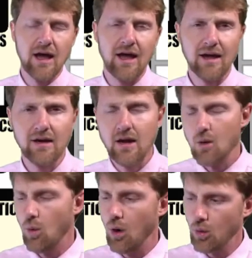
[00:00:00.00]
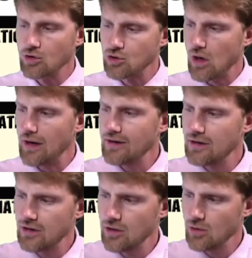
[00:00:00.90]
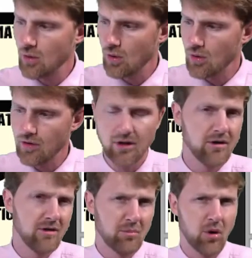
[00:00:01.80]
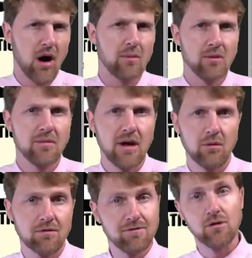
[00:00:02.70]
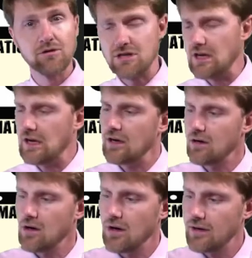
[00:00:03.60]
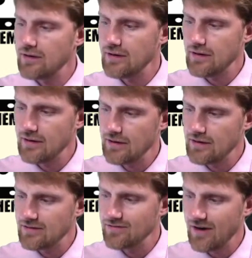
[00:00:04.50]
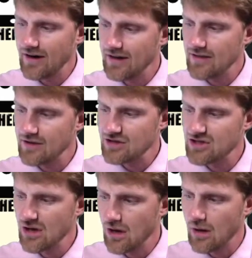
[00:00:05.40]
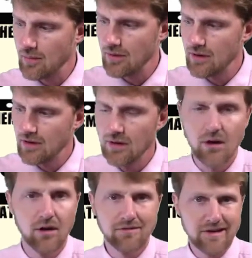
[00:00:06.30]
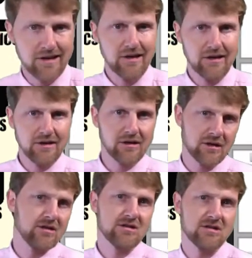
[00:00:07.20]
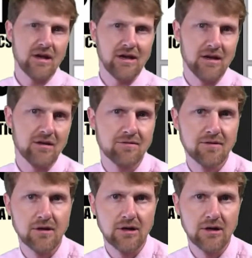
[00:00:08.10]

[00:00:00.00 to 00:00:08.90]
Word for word: And what we're trying to do, or the problem that we're focusing in on, is finding the sum of n consecutive